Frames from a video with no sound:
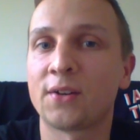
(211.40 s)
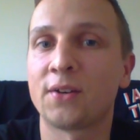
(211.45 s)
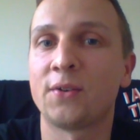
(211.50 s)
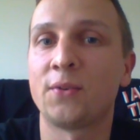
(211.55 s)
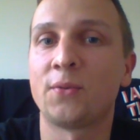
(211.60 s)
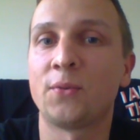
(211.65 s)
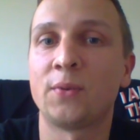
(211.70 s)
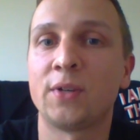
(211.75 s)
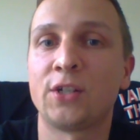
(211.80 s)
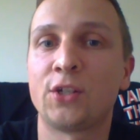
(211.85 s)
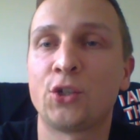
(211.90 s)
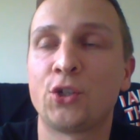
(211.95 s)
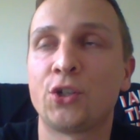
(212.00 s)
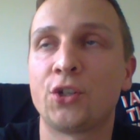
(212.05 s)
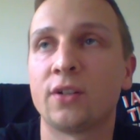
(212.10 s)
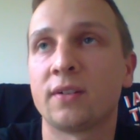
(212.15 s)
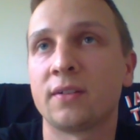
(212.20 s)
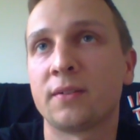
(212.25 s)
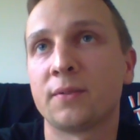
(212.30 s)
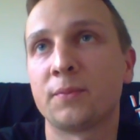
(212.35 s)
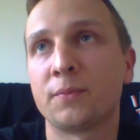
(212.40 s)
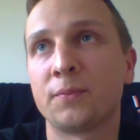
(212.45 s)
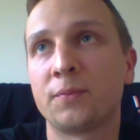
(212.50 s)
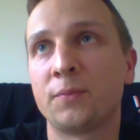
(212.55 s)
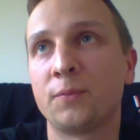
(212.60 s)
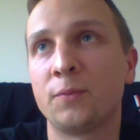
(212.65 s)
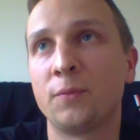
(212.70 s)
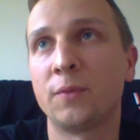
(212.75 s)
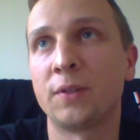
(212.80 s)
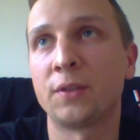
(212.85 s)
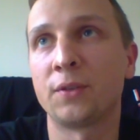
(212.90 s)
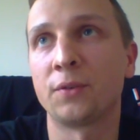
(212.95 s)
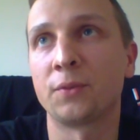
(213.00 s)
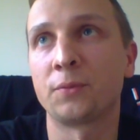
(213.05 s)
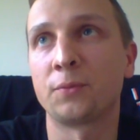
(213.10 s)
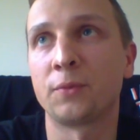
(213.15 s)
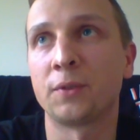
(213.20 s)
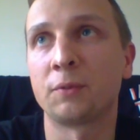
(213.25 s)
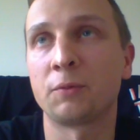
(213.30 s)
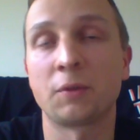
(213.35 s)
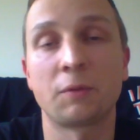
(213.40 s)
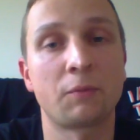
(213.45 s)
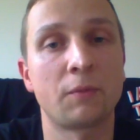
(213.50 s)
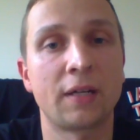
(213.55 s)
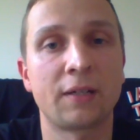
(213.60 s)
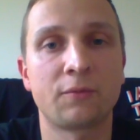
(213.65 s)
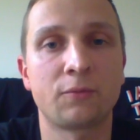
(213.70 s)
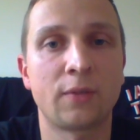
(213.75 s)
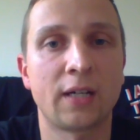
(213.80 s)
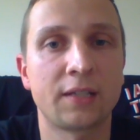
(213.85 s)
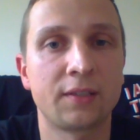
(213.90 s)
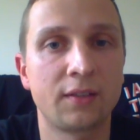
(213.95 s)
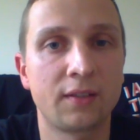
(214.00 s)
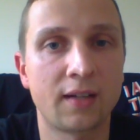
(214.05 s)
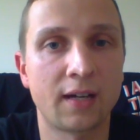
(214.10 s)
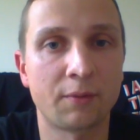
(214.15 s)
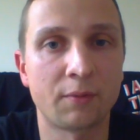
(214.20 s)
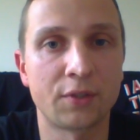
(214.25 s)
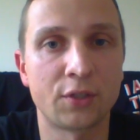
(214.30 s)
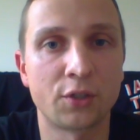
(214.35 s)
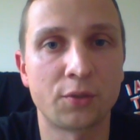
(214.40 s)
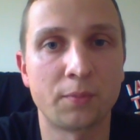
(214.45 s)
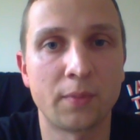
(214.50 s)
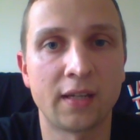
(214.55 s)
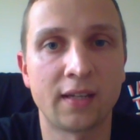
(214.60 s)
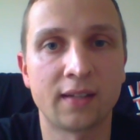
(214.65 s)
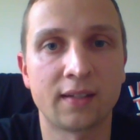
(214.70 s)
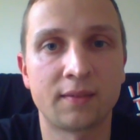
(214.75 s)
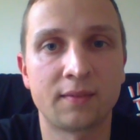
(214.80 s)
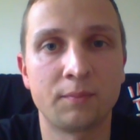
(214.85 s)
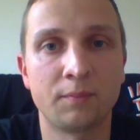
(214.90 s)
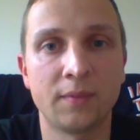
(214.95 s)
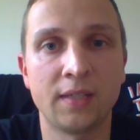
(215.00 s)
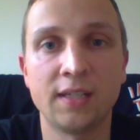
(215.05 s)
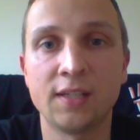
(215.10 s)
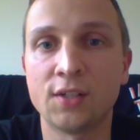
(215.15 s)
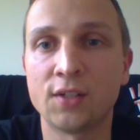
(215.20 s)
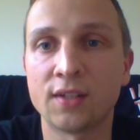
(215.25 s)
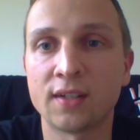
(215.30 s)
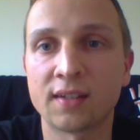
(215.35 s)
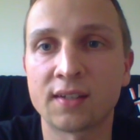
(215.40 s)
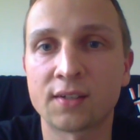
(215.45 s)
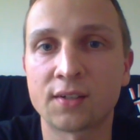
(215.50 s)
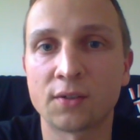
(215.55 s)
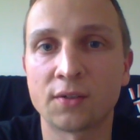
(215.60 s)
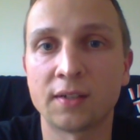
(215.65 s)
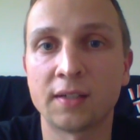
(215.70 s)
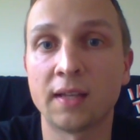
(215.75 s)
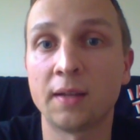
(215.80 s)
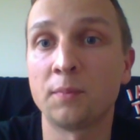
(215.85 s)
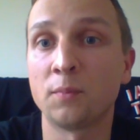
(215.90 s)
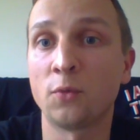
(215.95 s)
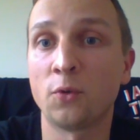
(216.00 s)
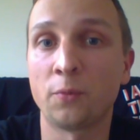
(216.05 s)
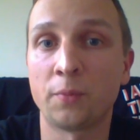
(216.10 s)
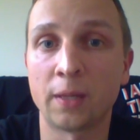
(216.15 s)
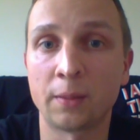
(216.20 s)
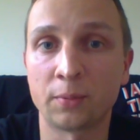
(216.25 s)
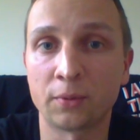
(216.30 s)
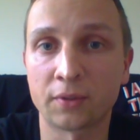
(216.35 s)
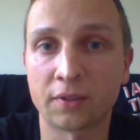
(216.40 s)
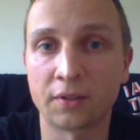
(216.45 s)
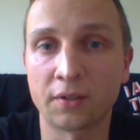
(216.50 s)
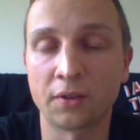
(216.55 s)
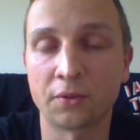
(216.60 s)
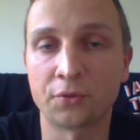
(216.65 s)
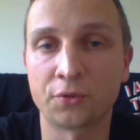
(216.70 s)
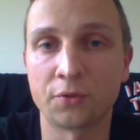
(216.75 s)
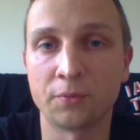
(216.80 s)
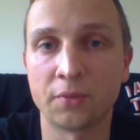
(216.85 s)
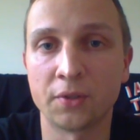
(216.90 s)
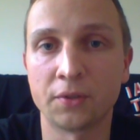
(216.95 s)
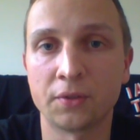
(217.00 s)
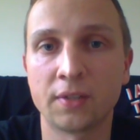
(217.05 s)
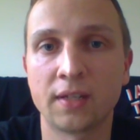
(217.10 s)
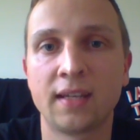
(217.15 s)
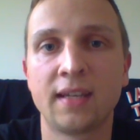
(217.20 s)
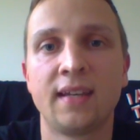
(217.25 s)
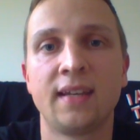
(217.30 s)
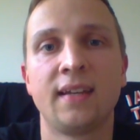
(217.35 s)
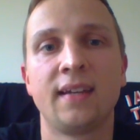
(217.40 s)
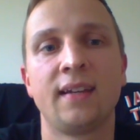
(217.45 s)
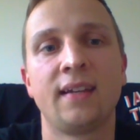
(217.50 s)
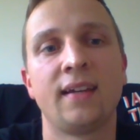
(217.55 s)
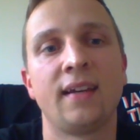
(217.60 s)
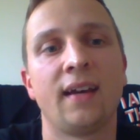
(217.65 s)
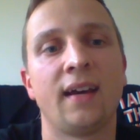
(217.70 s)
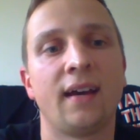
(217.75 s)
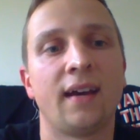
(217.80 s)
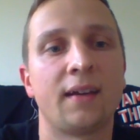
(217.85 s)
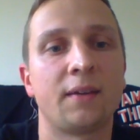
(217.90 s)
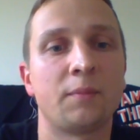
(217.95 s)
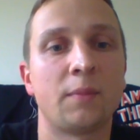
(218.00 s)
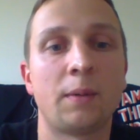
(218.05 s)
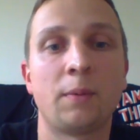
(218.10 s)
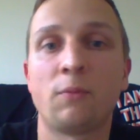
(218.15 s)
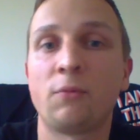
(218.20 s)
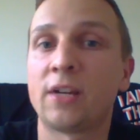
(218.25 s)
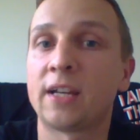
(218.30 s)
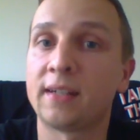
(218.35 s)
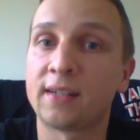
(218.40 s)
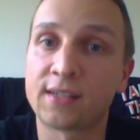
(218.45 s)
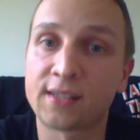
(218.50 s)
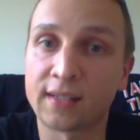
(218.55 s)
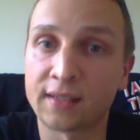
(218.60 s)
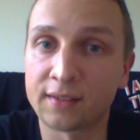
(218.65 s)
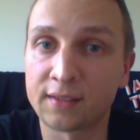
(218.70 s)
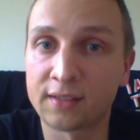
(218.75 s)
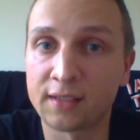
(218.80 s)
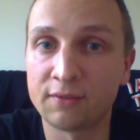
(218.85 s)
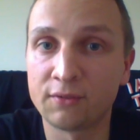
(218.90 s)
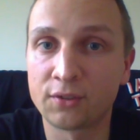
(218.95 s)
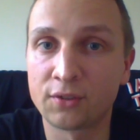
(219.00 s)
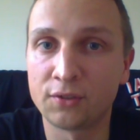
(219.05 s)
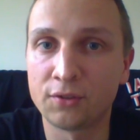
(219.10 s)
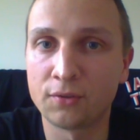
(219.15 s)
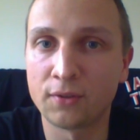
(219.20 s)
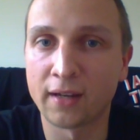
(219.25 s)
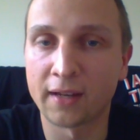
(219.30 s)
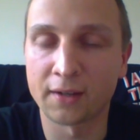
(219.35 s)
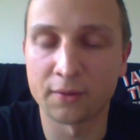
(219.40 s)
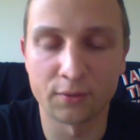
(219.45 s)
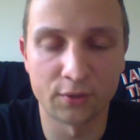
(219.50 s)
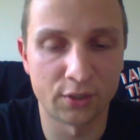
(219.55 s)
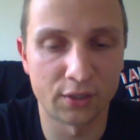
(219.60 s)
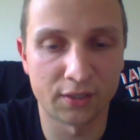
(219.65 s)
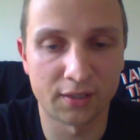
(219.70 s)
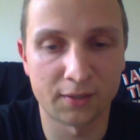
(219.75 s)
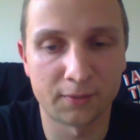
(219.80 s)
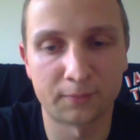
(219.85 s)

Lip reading: which we thought, well, why can't we just make it easier and more people can contribute, and maybe we can extend it even to new languages.